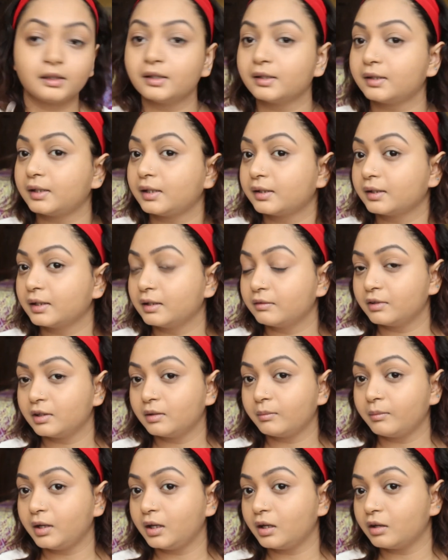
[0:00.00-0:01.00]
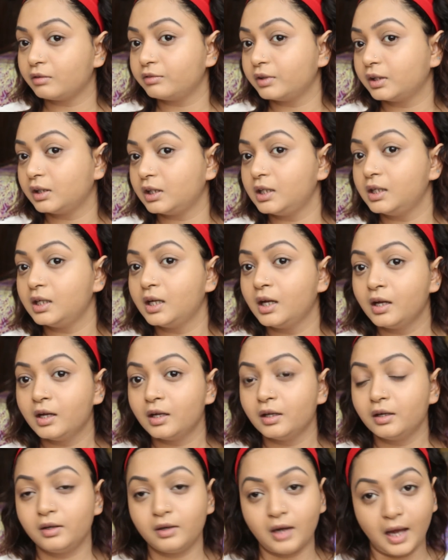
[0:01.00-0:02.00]
This has given me a very
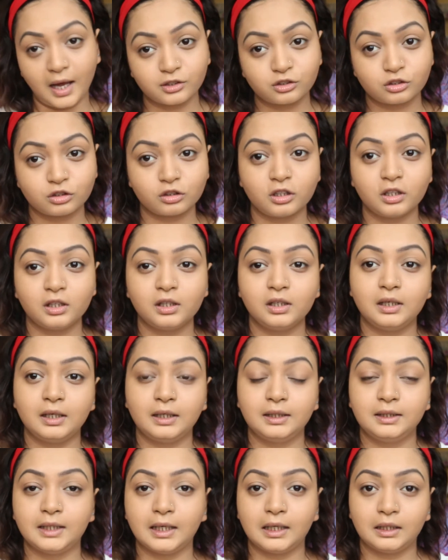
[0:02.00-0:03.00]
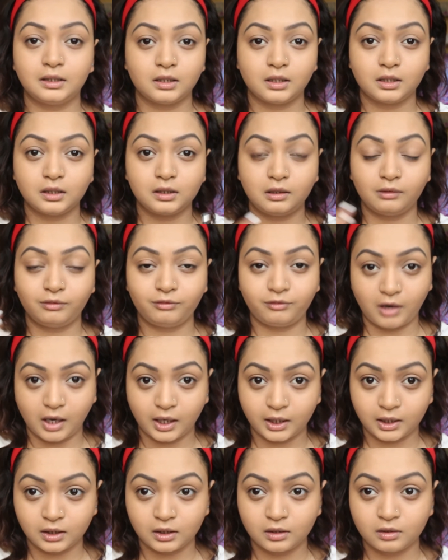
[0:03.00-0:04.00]
natural yet
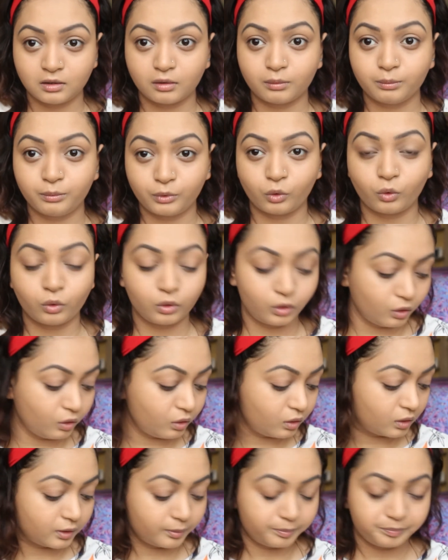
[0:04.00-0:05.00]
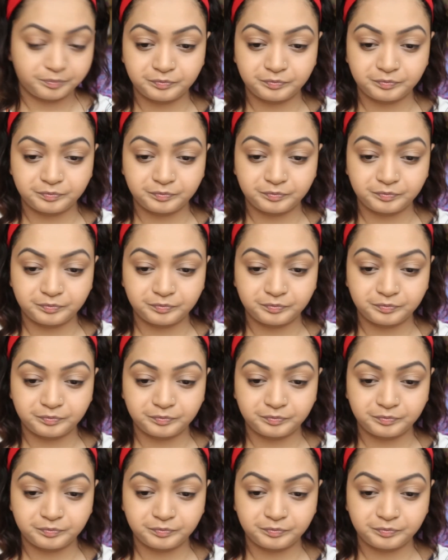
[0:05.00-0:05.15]
defined brow look.